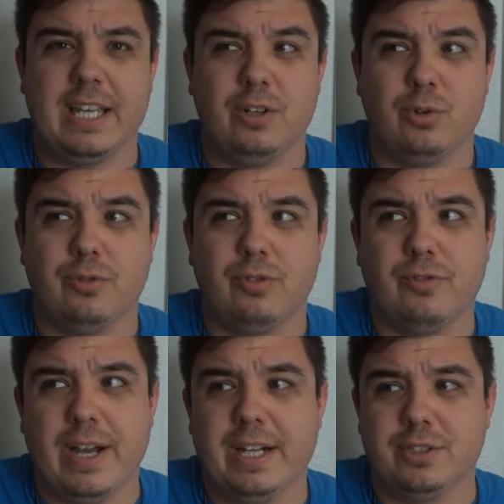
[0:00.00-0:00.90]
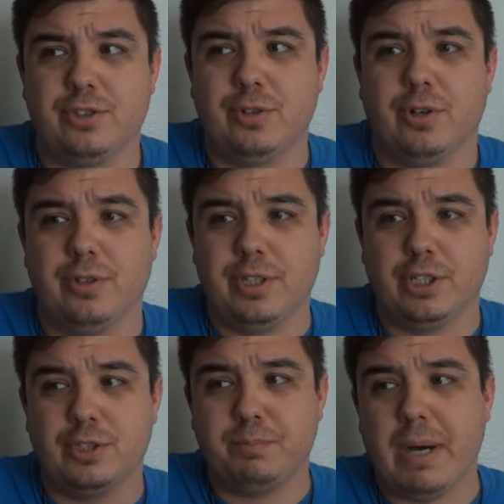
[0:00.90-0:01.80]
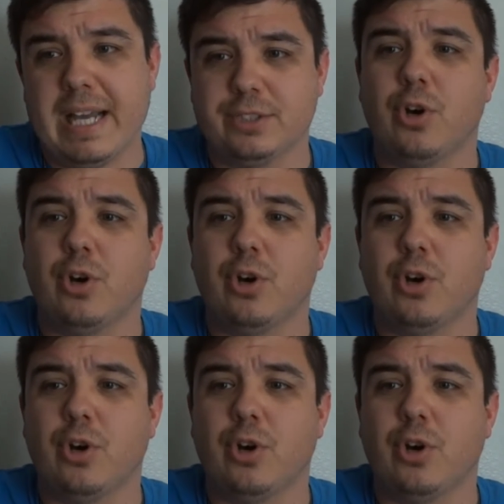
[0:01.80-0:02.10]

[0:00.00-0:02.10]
in order for fighters to earn their spots.